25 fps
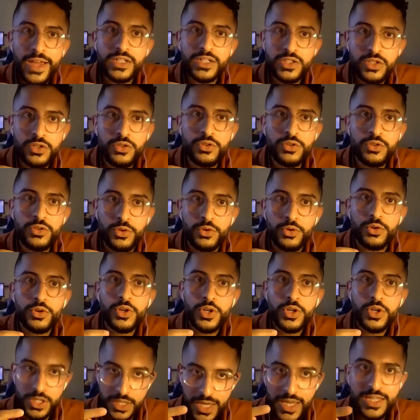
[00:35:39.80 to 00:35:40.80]
that too.
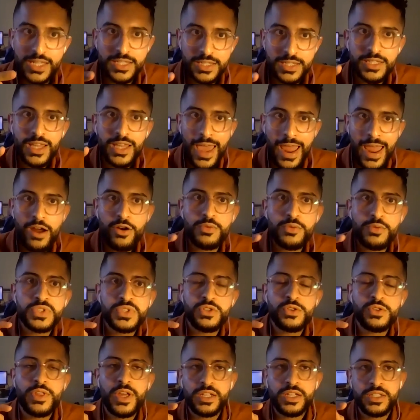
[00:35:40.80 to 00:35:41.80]
Yes, Arabs
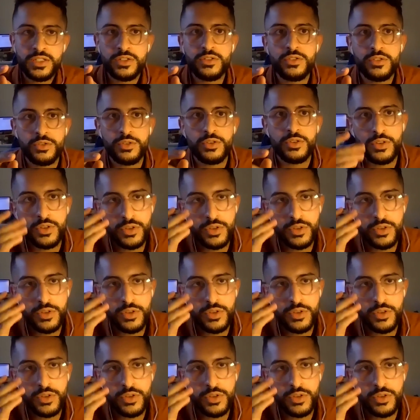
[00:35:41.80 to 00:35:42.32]
do that too.